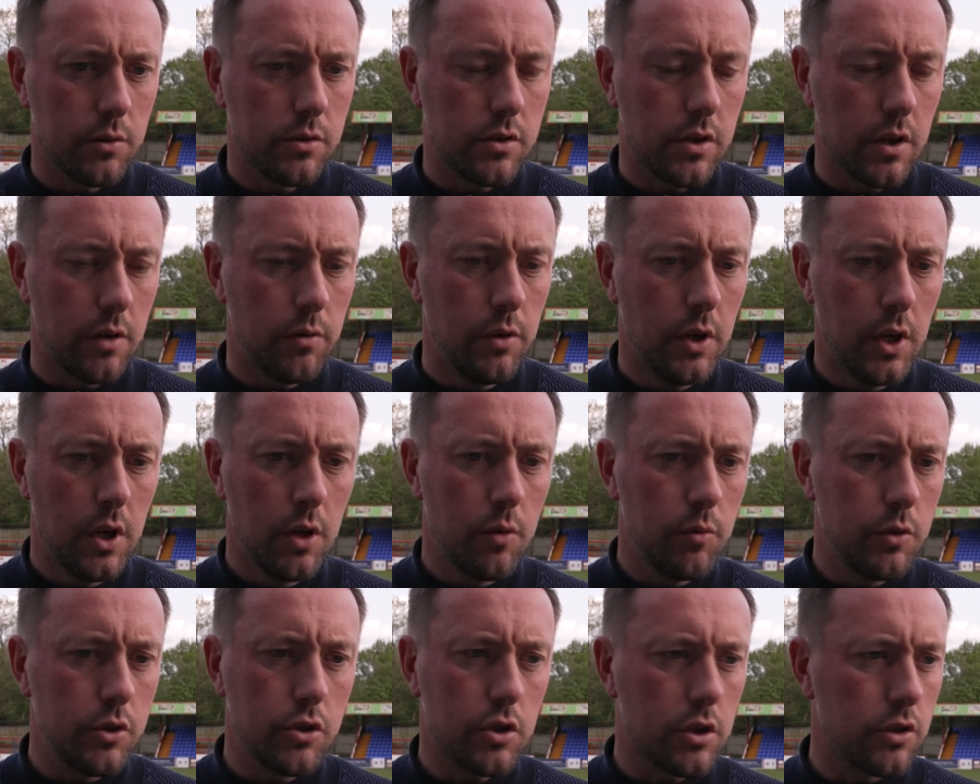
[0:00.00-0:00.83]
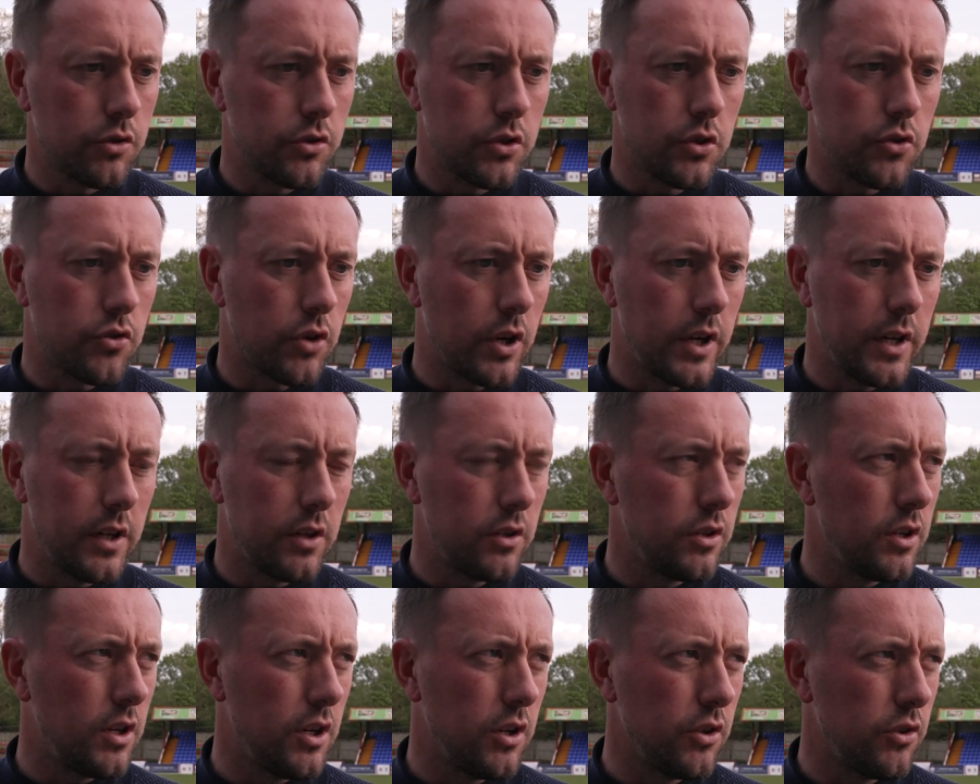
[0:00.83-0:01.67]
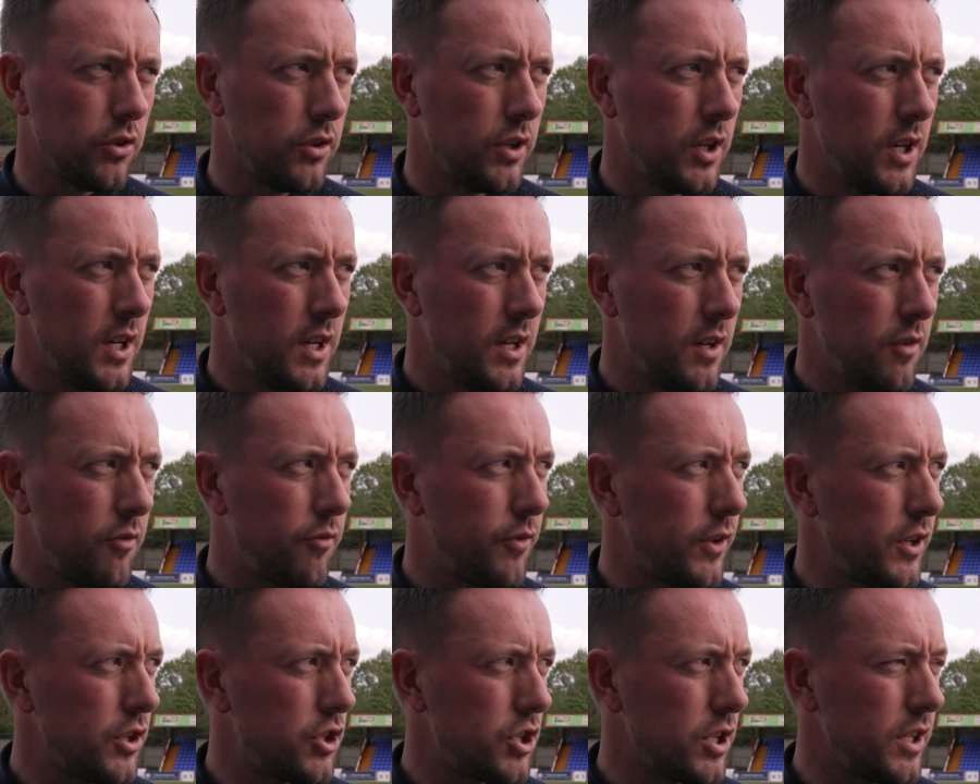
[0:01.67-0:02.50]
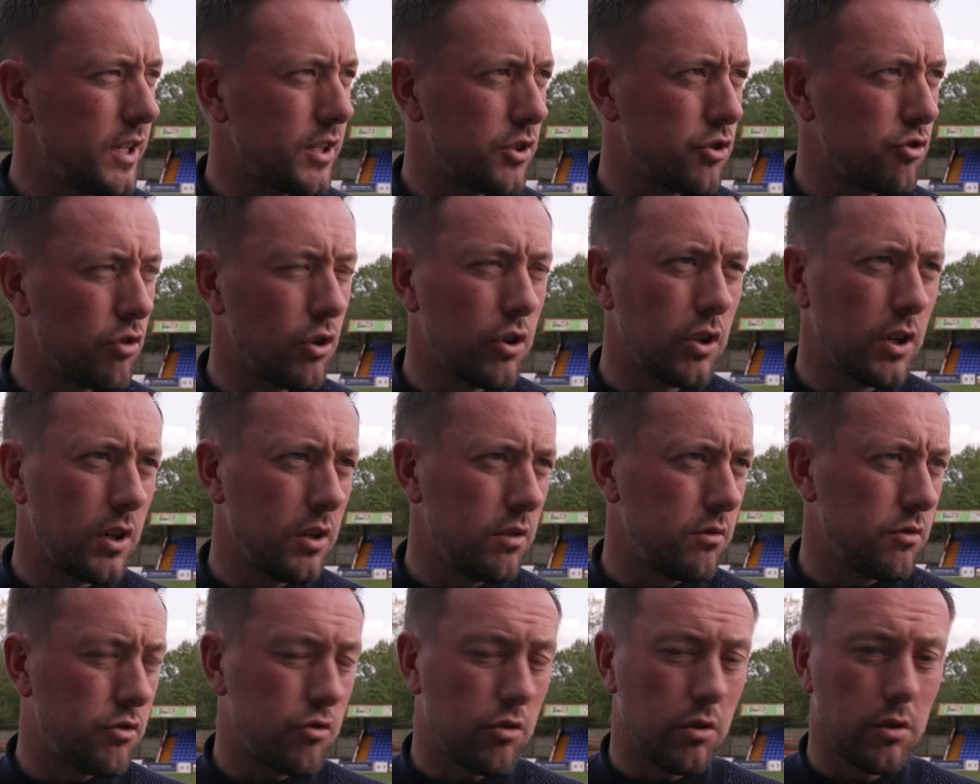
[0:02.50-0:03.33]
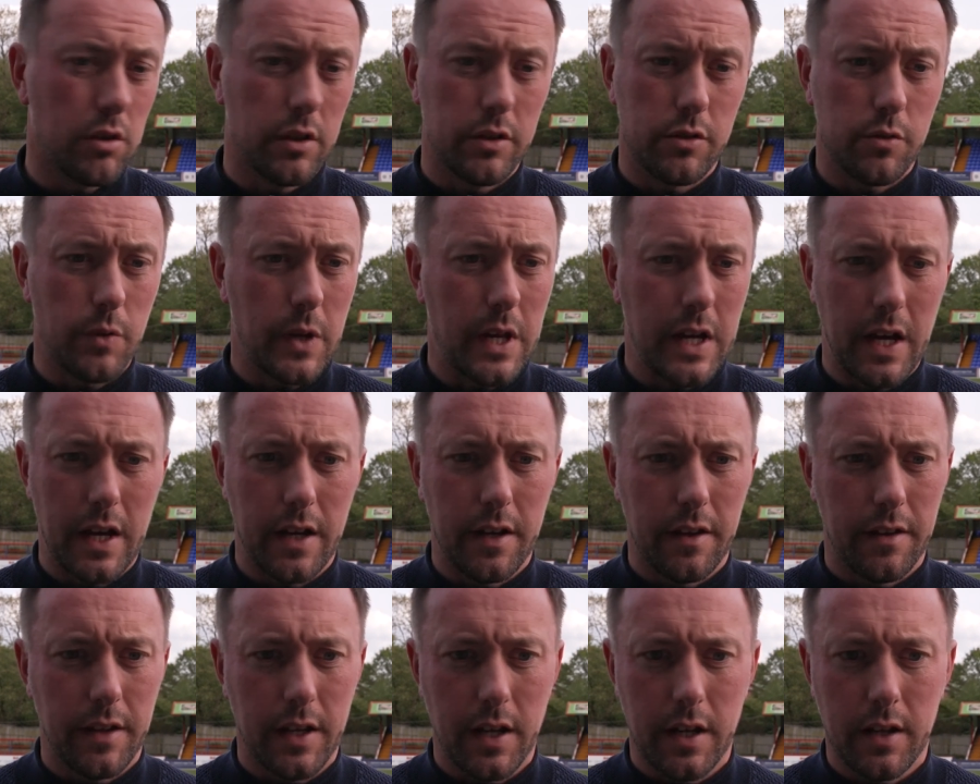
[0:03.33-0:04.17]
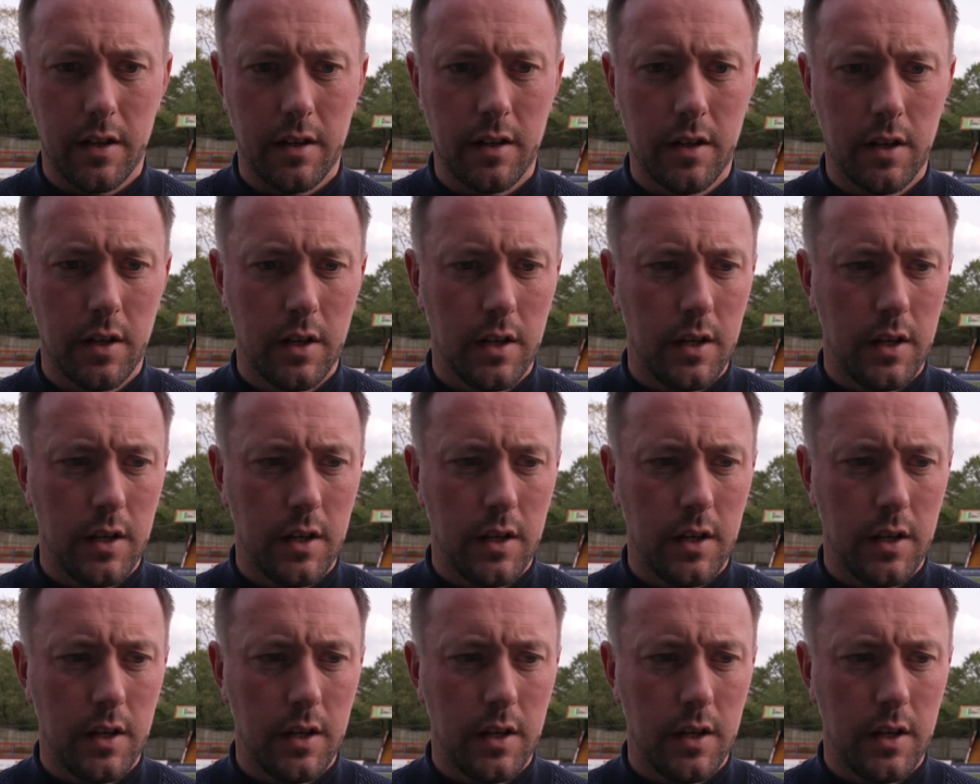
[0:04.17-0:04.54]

So we just concentrate on, on finishing as strong, strong as we can and then